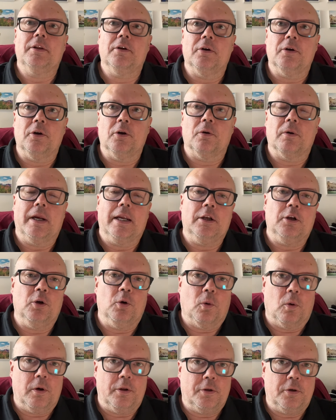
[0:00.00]
you're in
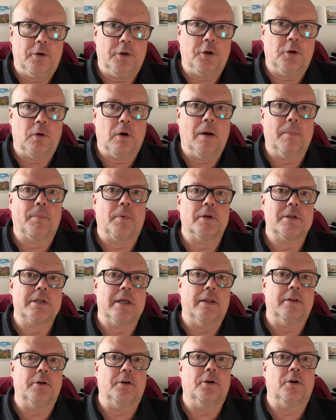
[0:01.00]
Northern Europe or
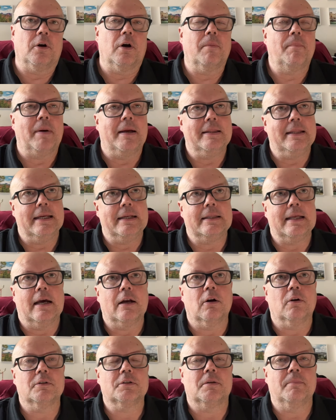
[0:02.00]
Southern Europe, I think that
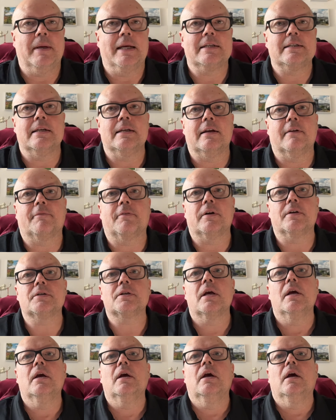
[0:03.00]
also makes a difference.
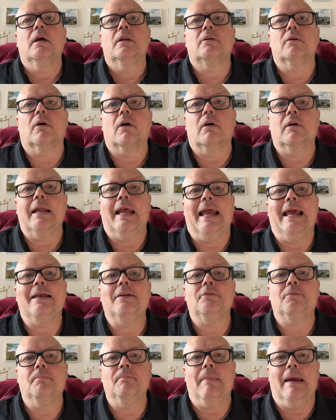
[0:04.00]
There aren't
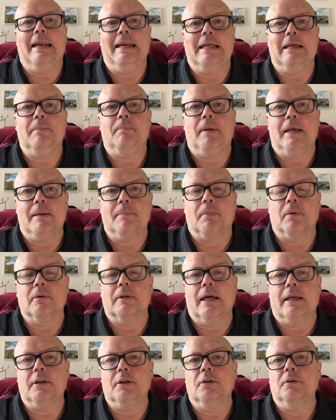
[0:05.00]
as many people
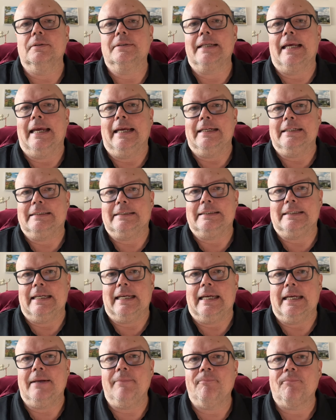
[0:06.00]
that use
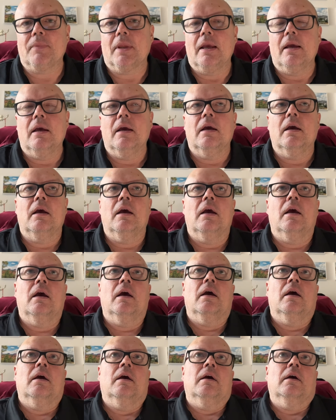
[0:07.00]
AC,
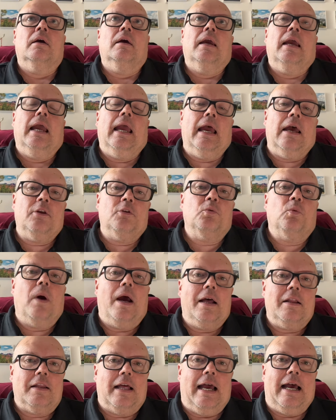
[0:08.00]
as
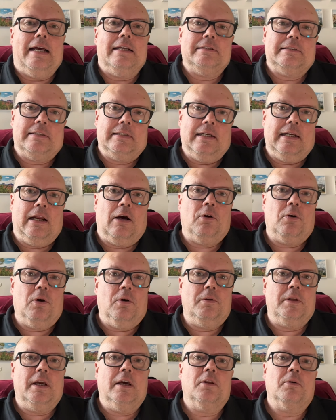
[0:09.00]
well as, and I'll
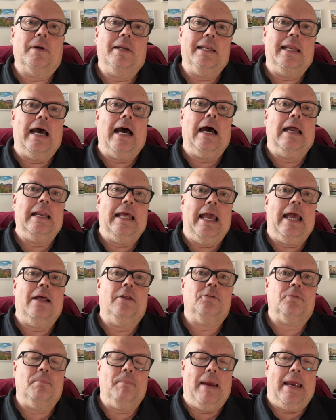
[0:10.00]
go the other way, not
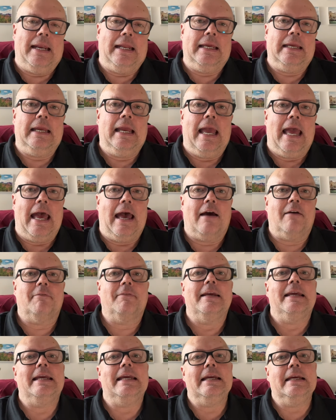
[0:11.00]
as many have
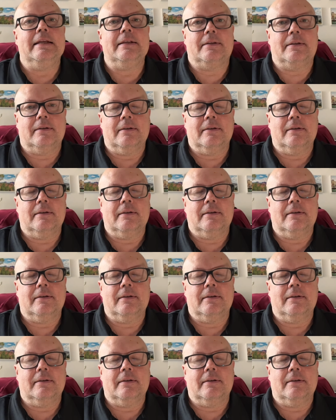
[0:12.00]
heaters